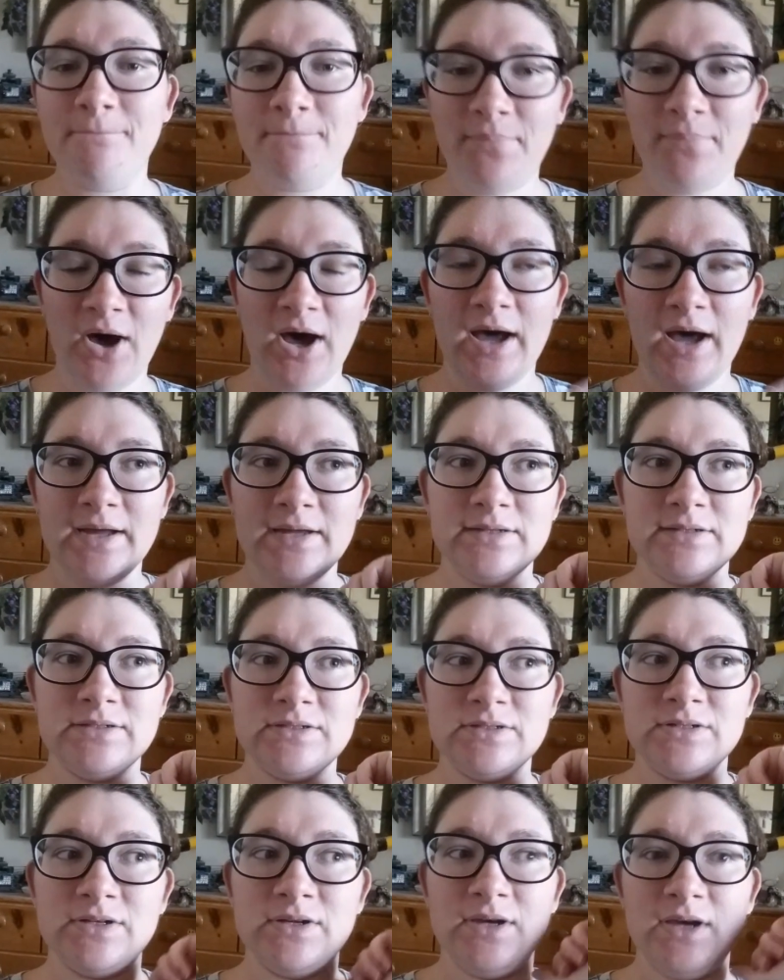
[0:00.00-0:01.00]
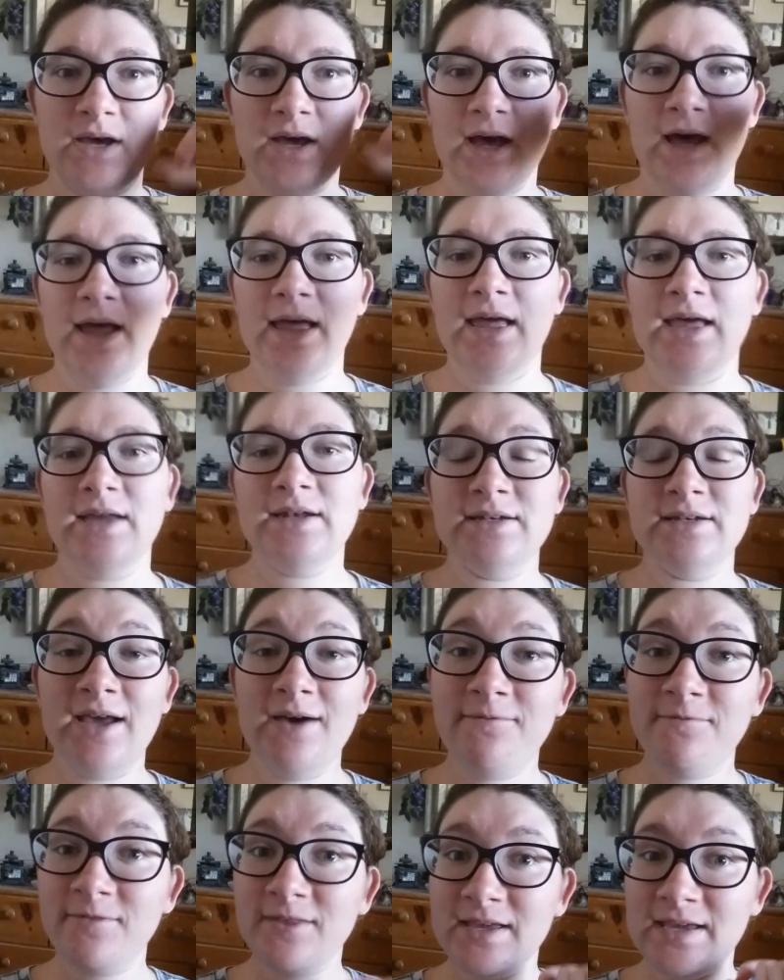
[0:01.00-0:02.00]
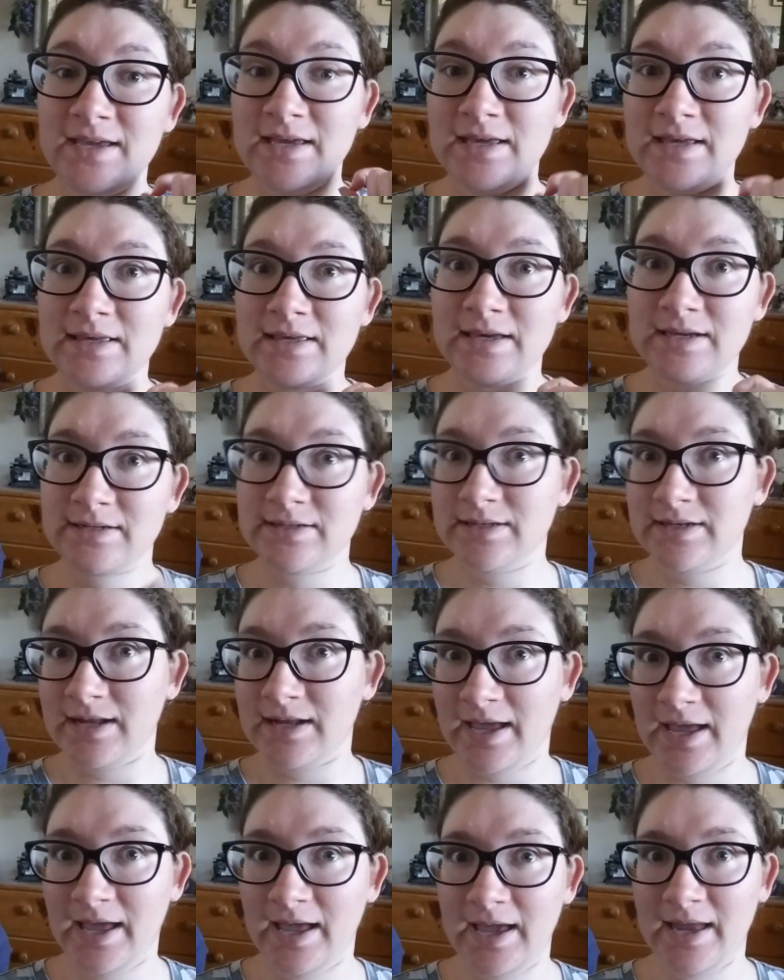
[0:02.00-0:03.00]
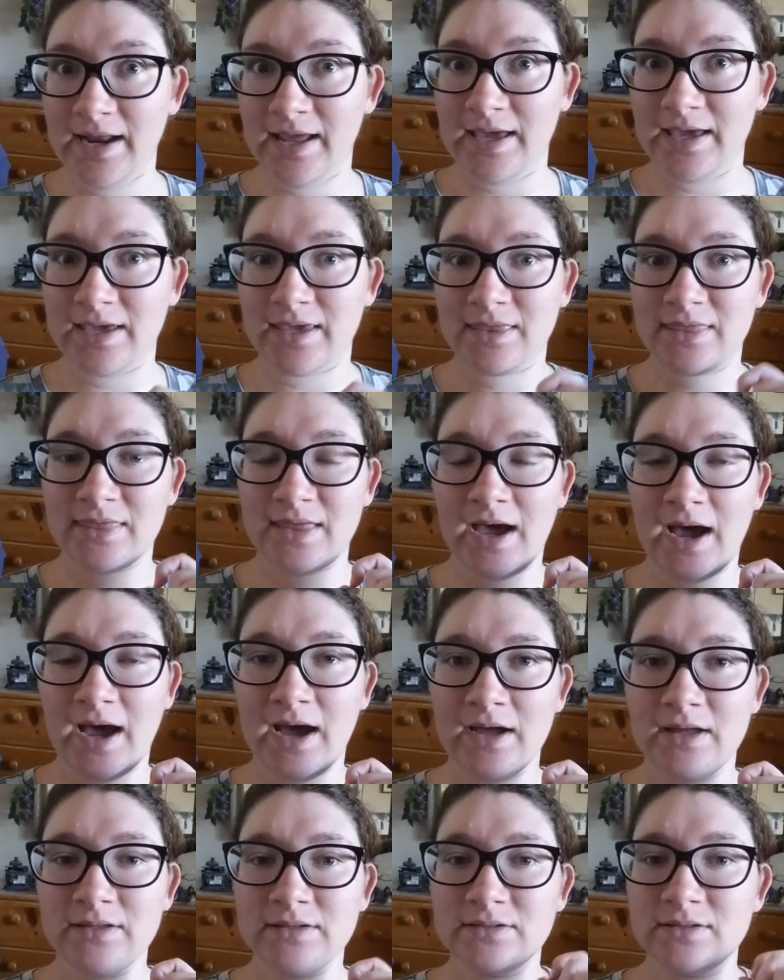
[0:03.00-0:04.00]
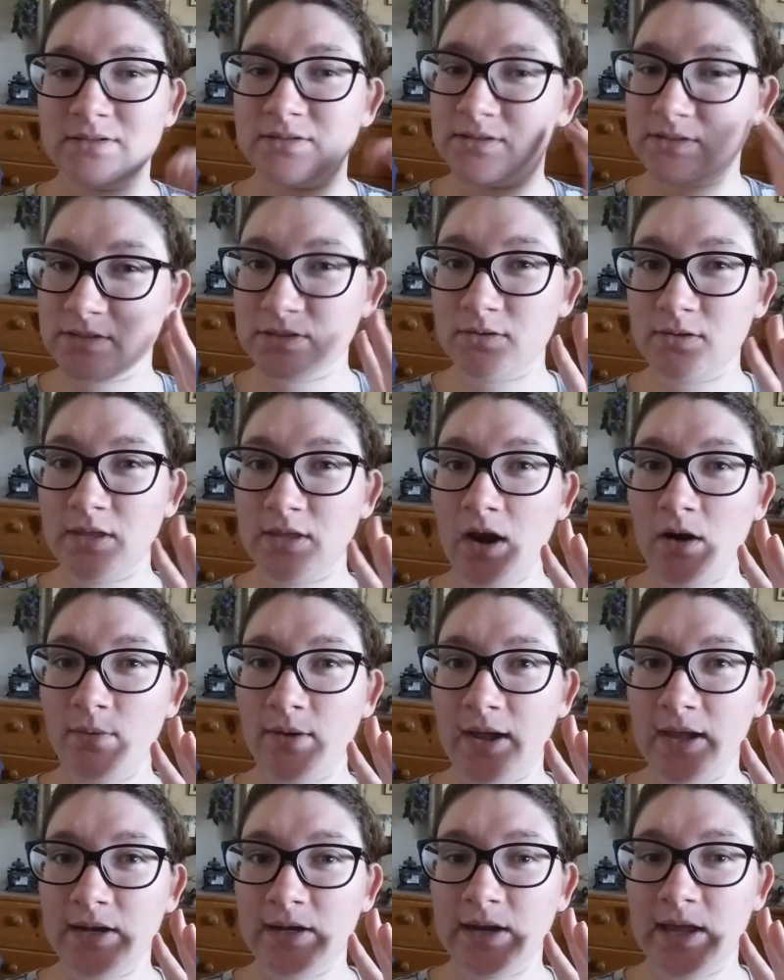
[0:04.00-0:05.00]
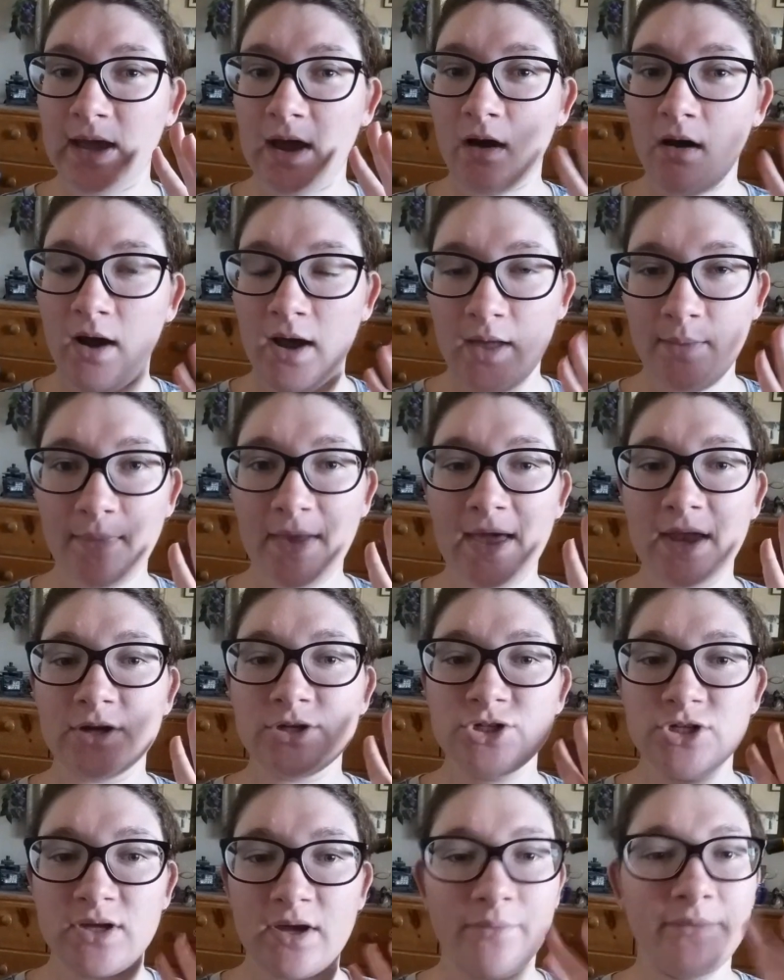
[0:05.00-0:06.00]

but it definitely kicked in a headache that's still there right now. I'm managing.